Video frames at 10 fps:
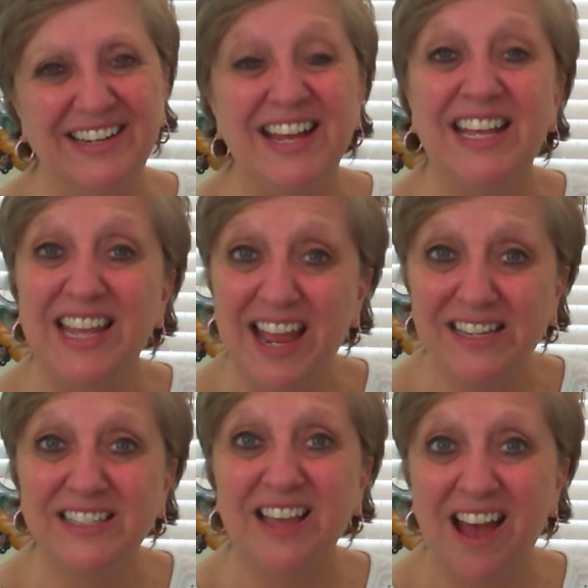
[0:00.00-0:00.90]

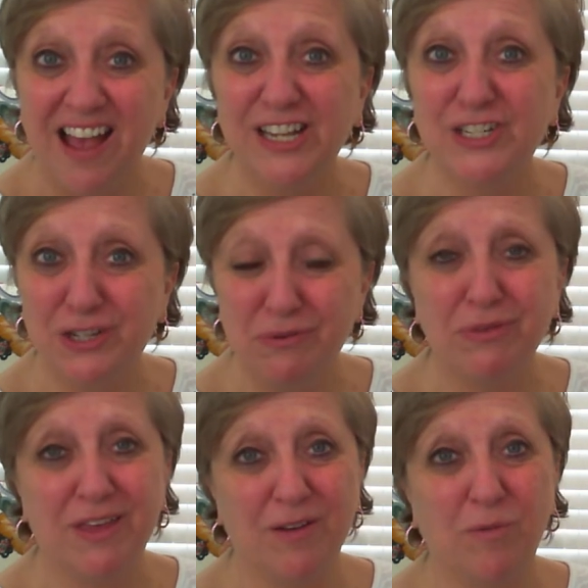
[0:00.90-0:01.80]
Yes, I do
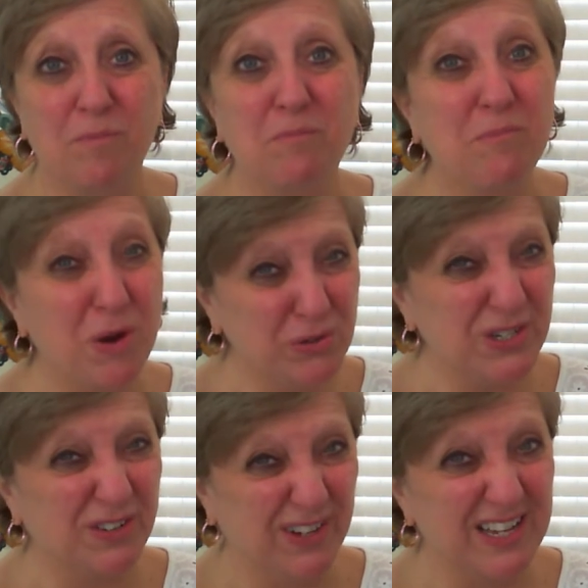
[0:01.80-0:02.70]
think most
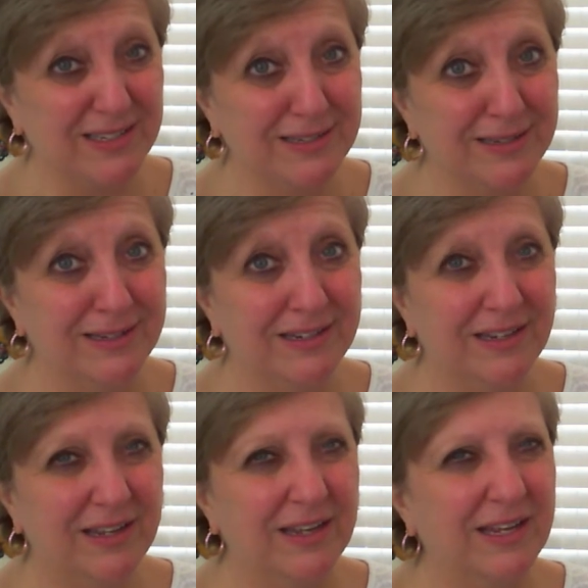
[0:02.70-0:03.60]
of us,
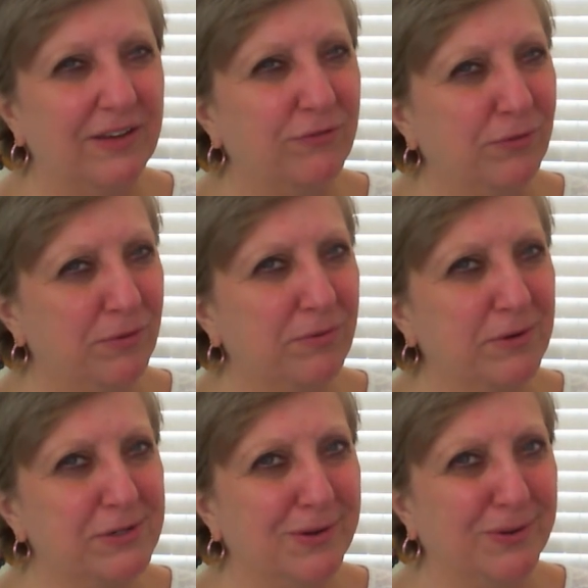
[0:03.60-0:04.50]
if truth were
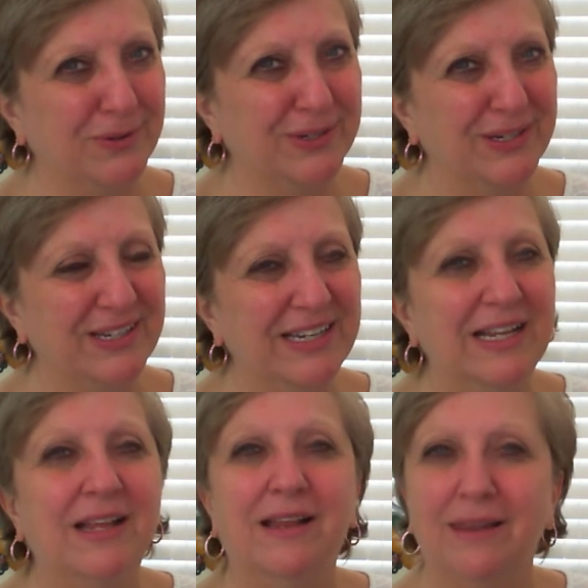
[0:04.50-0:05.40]
told,
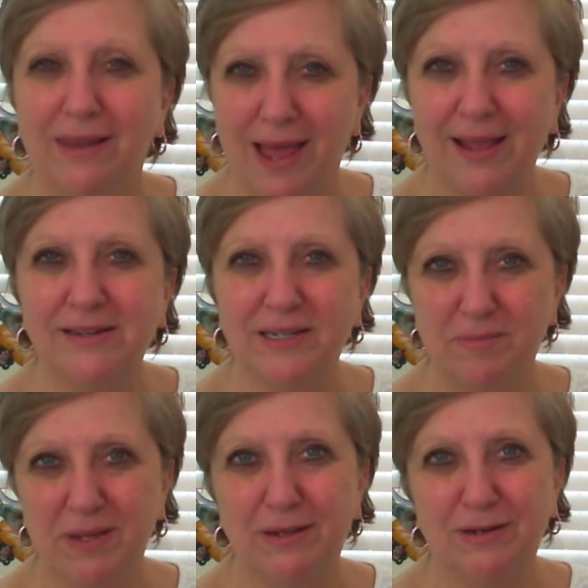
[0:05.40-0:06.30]
like to
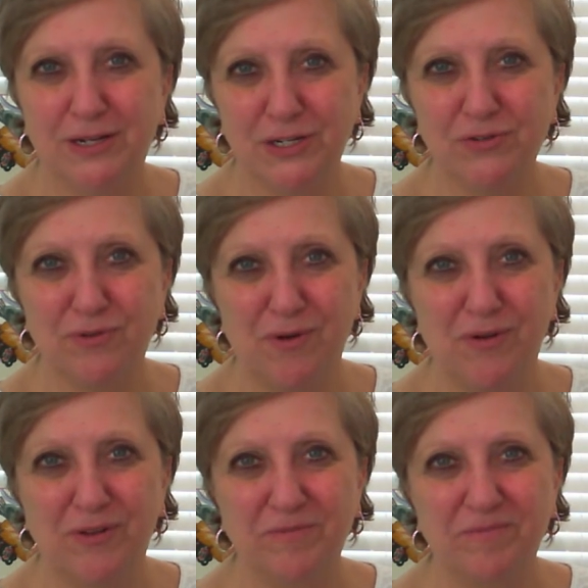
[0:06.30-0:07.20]
be in
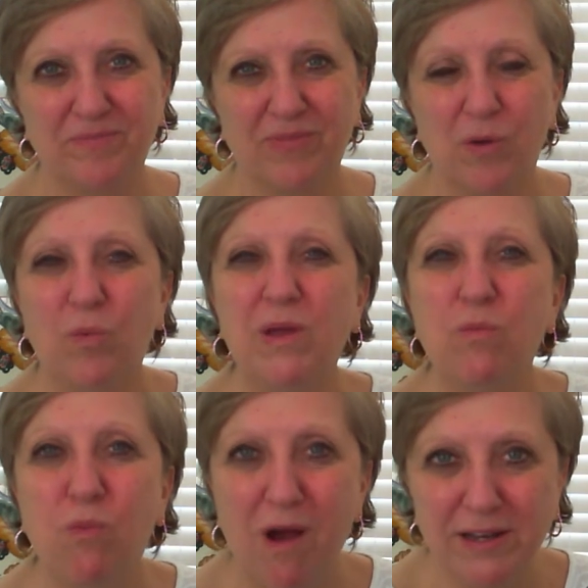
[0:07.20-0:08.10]
control. We
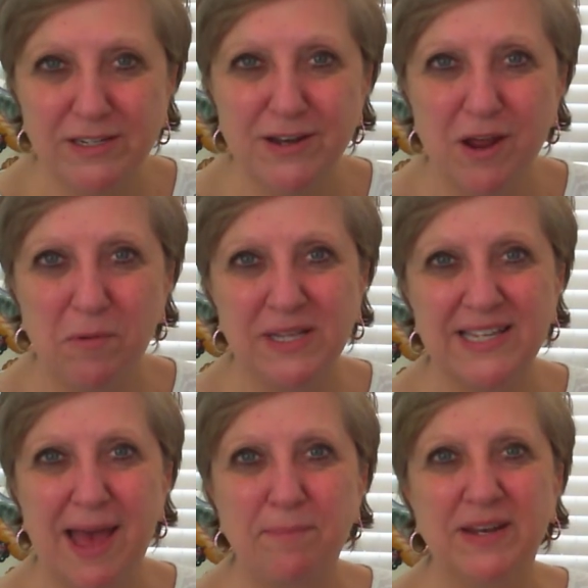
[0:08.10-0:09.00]
want to know what's
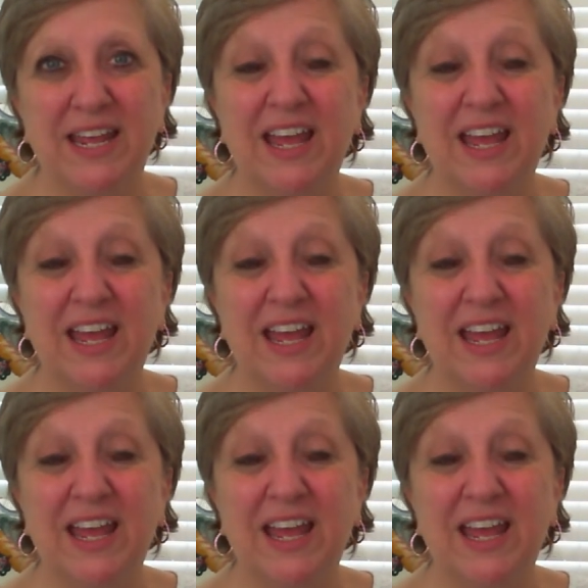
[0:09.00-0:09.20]
happening.